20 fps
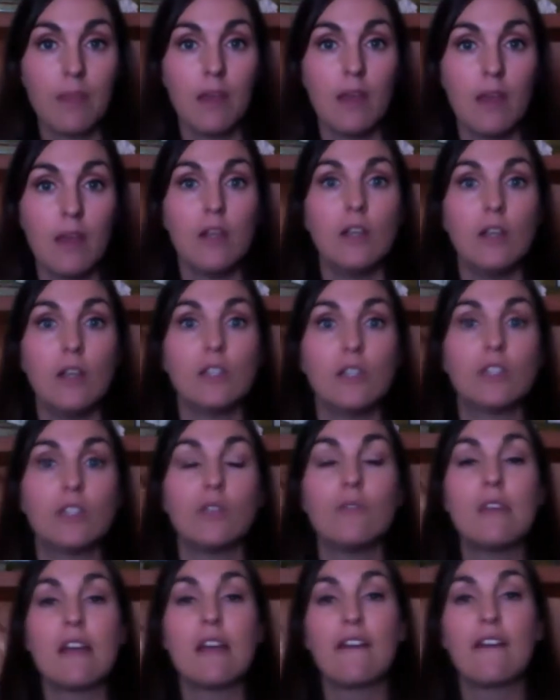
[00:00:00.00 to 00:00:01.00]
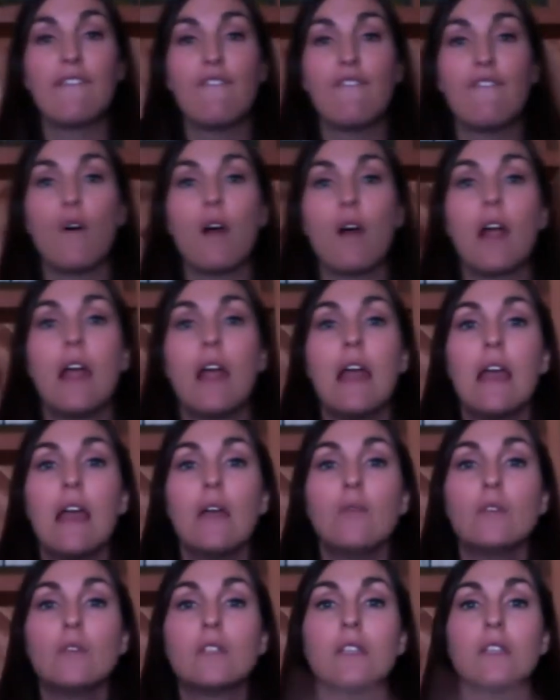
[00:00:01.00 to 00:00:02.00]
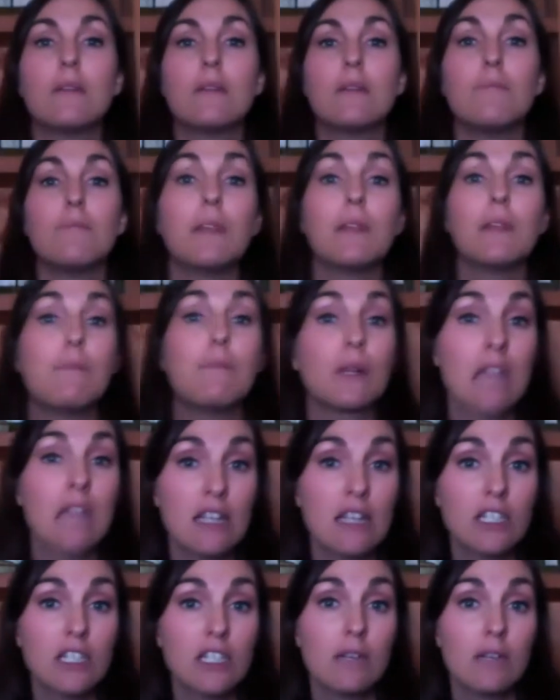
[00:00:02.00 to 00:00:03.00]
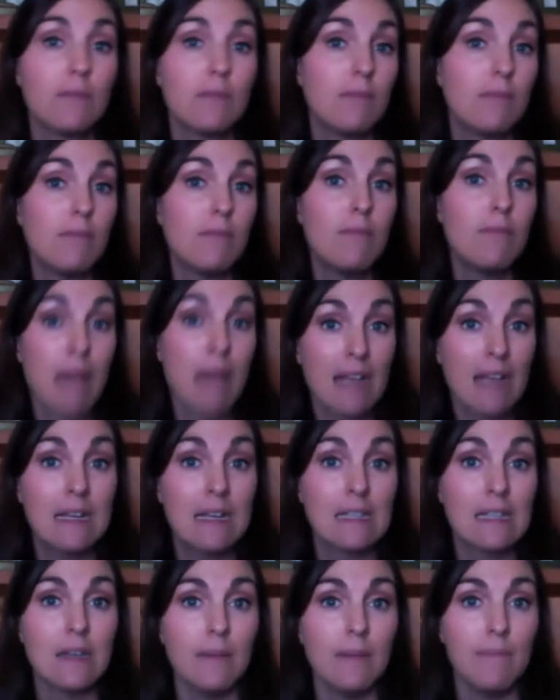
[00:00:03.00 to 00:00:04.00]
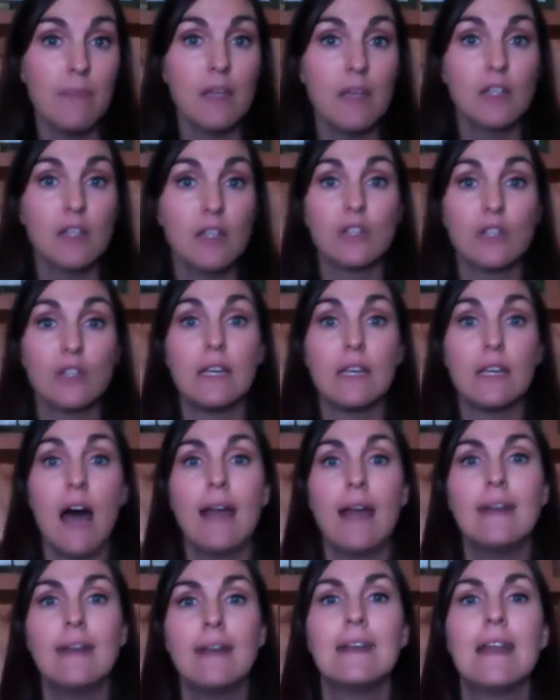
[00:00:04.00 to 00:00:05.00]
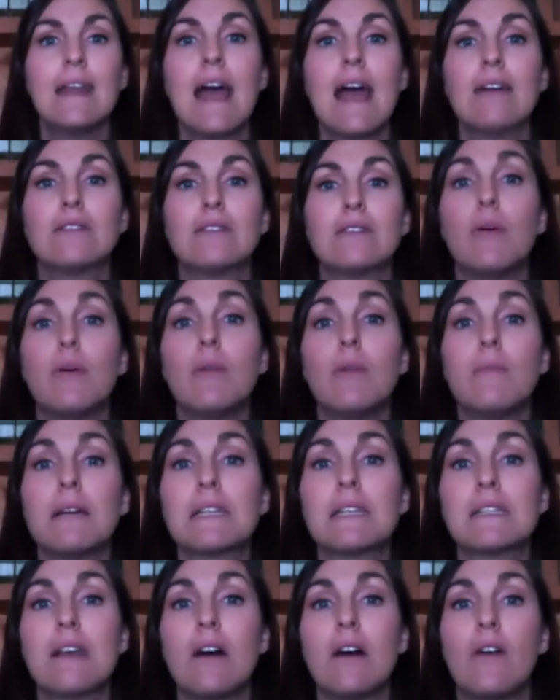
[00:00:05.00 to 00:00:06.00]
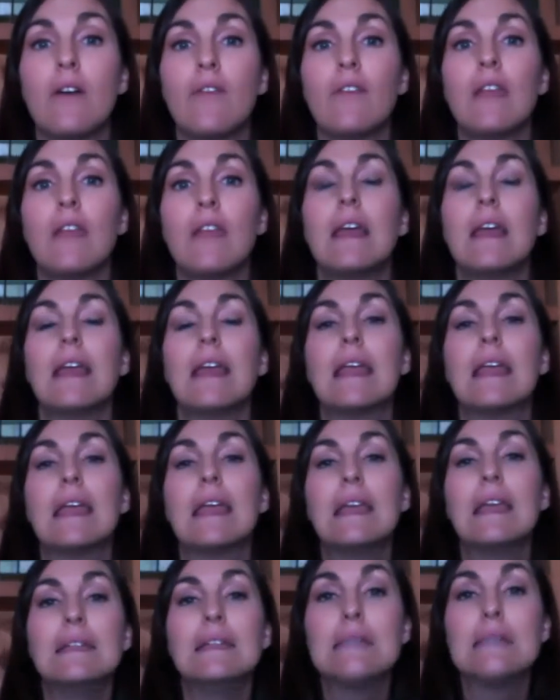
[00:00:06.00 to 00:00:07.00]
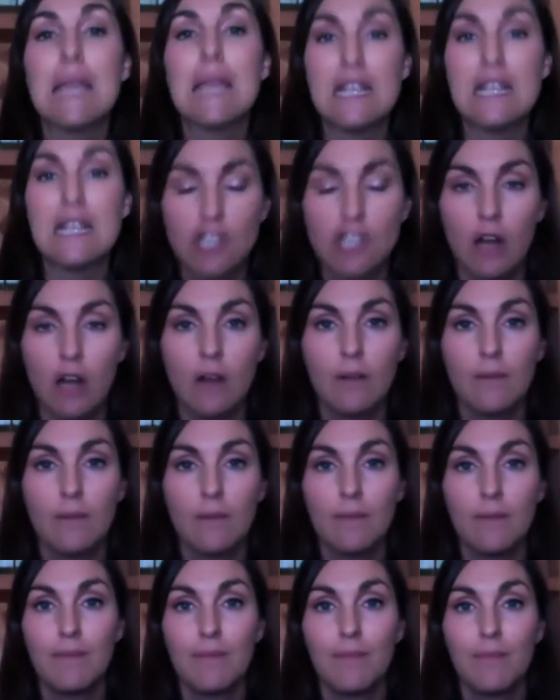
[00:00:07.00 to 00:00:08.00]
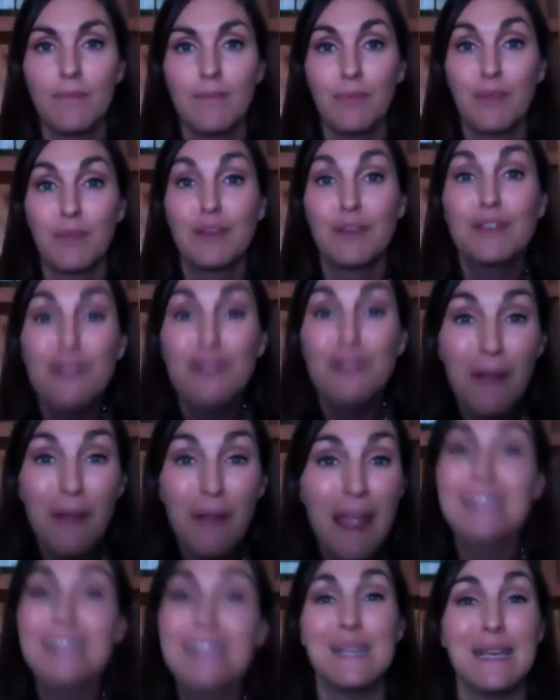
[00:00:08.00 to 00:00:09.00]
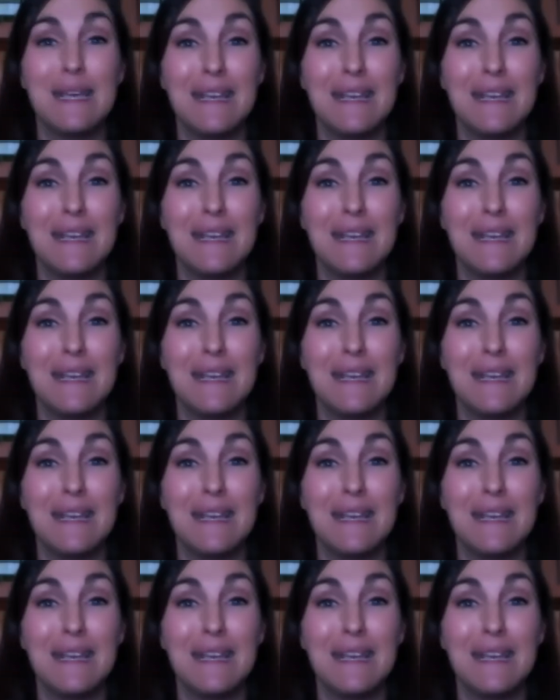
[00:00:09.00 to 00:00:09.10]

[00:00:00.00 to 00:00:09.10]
So therefore, it was this complete protection mechanism so that I didn't have to put myself in danger. Crazy.